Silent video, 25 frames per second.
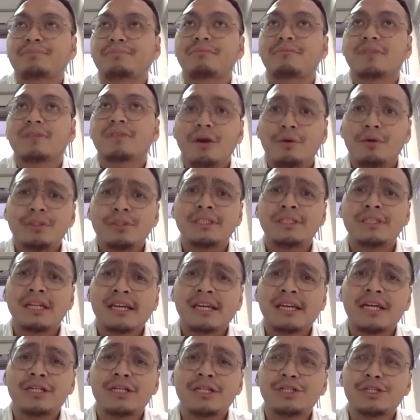We still
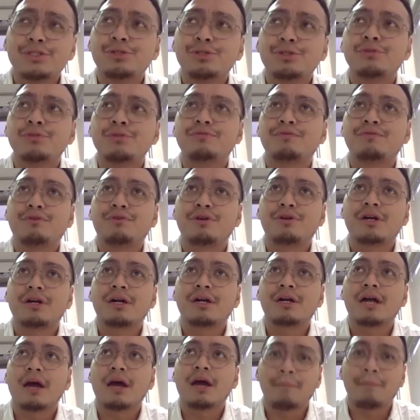can do for
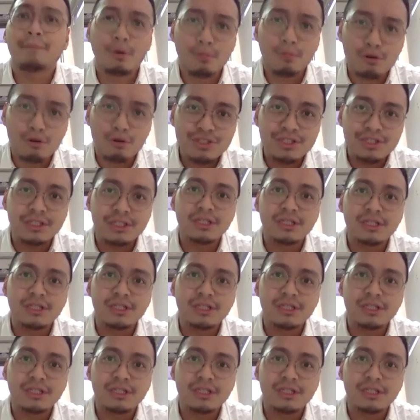a promotion,